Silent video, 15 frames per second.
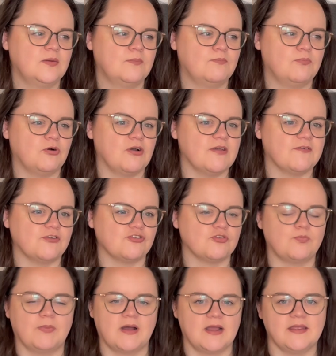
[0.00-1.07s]
But if I just
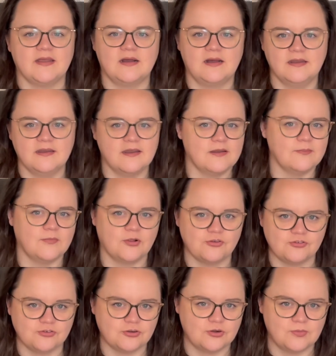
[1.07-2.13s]
buy yarn and I'm not
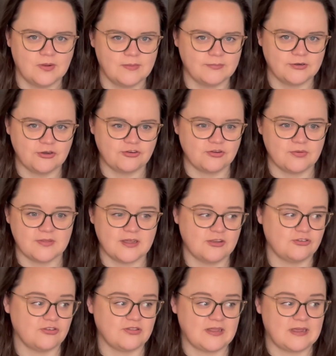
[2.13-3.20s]
sure what I'm going to do with it, I
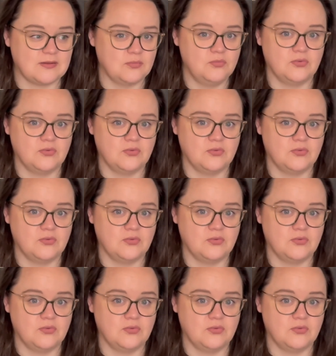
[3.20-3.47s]
just think, oh,